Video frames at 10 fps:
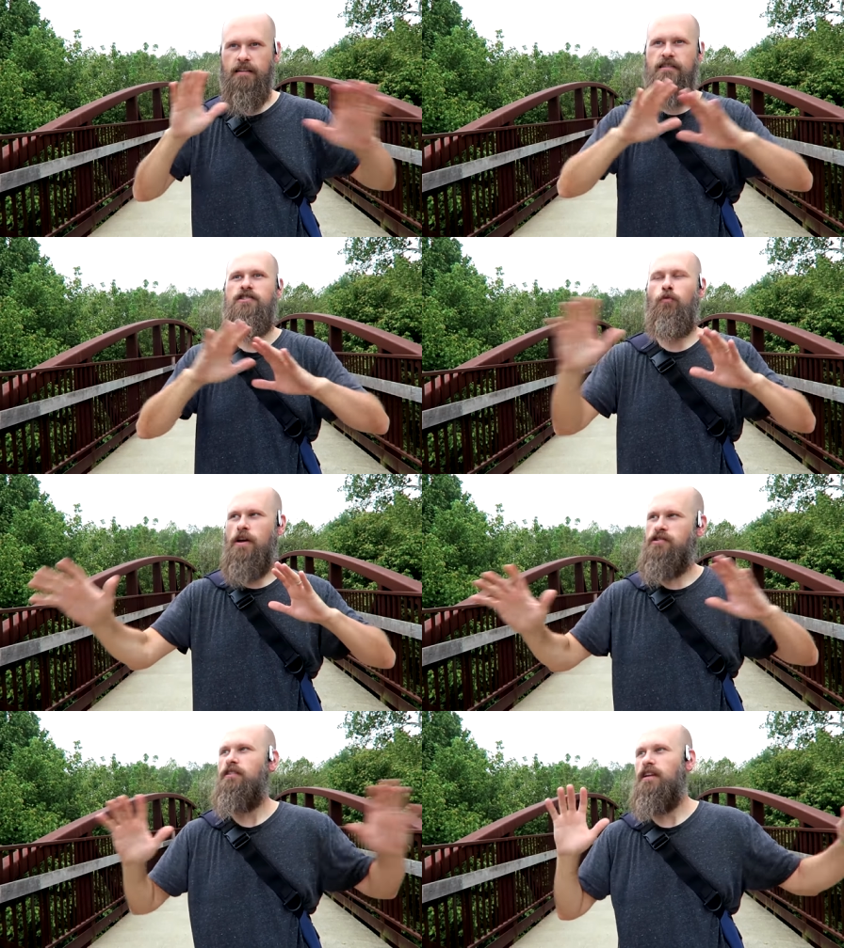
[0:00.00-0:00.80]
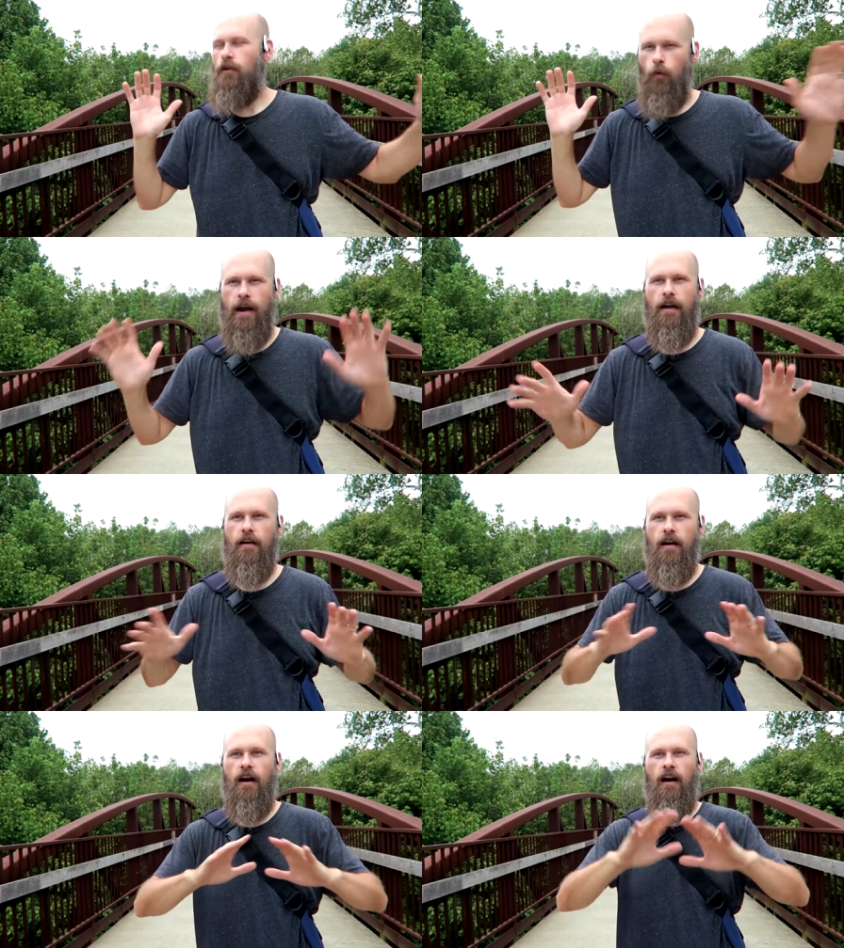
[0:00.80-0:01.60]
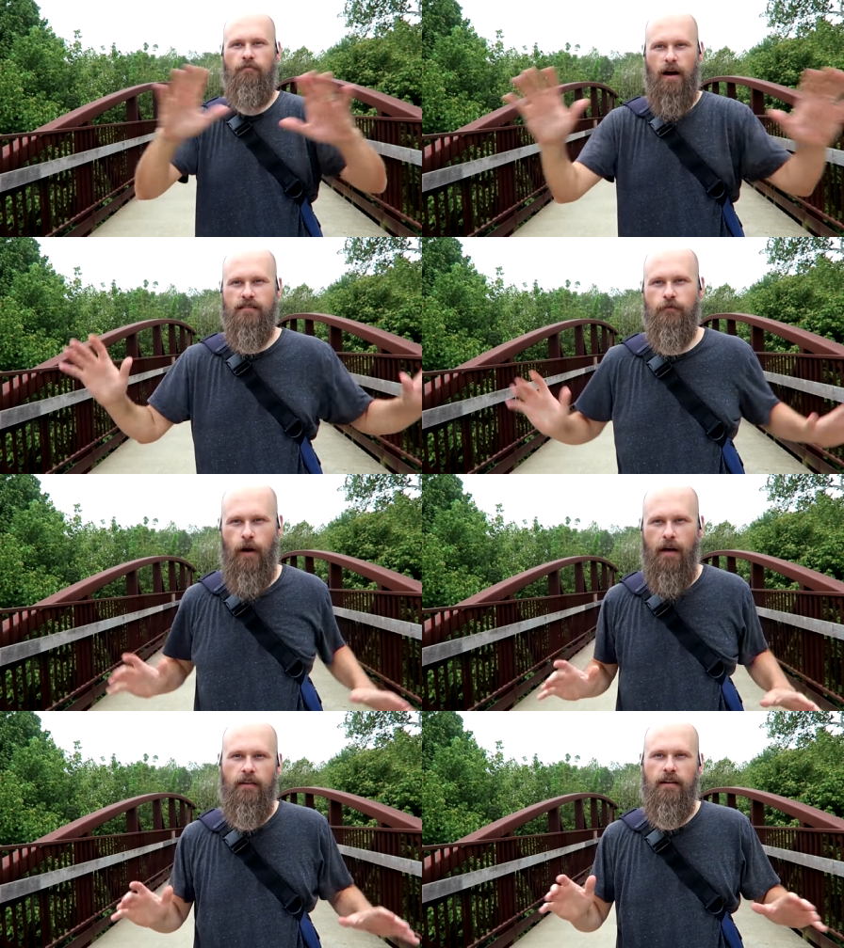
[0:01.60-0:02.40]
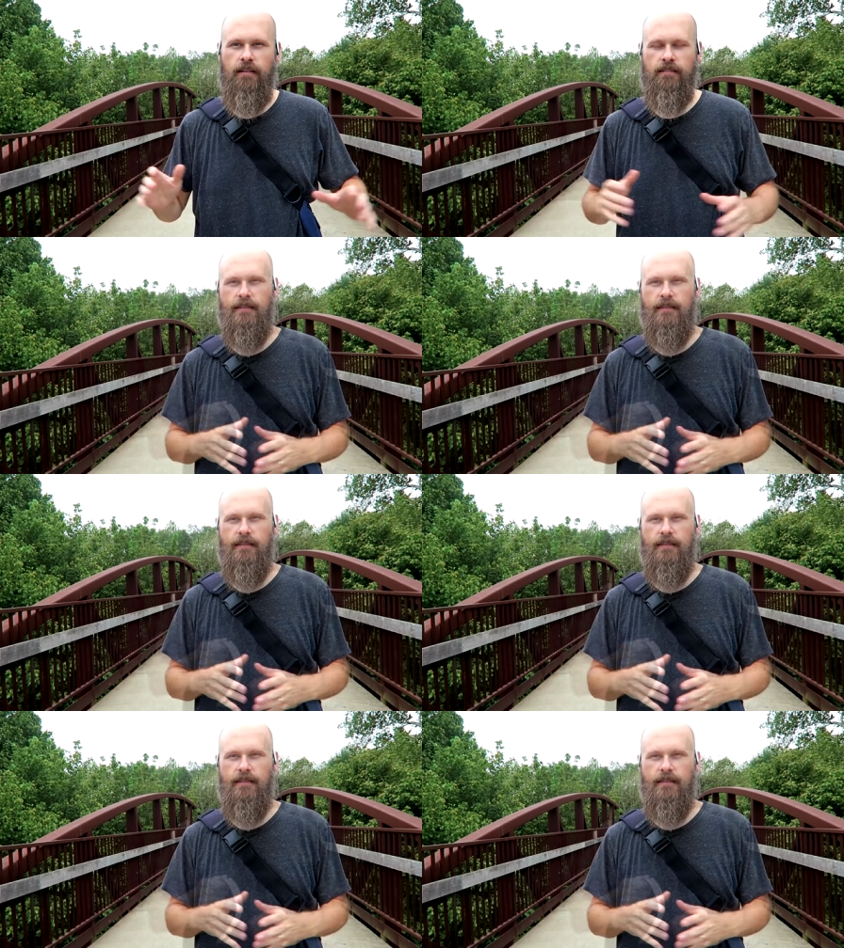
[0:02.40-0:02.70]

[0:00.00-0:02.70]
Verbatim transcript: situationally aware, of my surroundings.